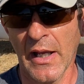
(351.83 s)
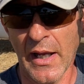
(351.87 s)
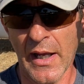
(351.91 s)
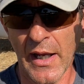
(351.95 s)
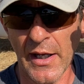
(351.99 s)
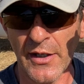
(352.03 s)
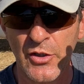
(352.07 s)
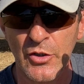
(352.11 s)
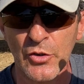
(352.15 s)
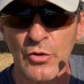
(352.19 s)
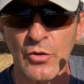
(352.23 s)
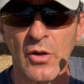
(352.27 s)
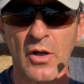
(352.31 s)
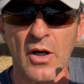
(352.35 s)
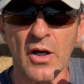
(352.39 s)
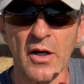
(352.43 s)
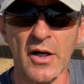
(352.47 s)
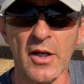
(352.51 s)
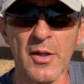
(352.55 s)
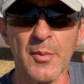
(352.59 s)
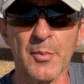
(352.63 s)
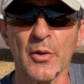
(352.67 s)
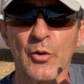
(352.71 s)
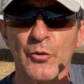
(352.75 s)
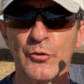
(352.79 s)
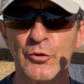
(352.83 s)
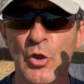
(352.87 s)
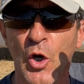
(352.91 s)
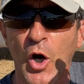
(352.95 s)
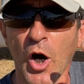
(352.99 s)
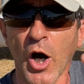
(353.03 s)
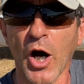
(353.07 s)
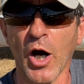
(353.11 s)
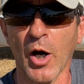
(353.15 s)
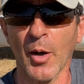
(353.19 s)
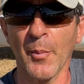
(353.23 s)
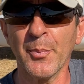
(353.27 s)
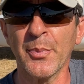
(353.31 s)
and you are able to
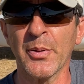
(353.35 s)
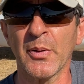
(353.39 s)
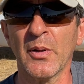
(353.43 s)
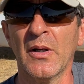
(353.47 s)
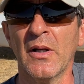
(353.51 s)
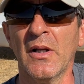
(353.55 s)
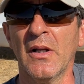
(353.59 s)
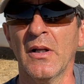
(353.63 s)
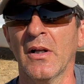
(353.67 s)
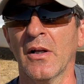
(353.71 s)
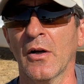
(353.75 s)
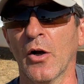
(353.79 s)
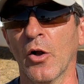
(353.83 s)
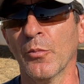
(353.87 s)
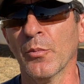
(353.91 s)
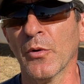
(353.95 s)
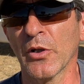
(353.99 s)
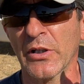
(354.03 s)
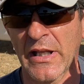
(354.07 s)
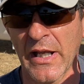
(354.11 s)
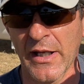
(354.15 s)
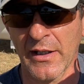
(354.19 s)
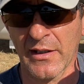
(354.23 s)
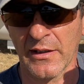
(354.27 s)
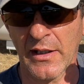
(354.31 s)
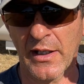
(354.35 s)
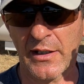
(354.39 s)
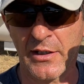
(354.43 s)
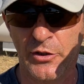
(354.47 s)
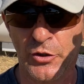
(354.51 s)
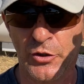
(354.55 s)
hop almost like a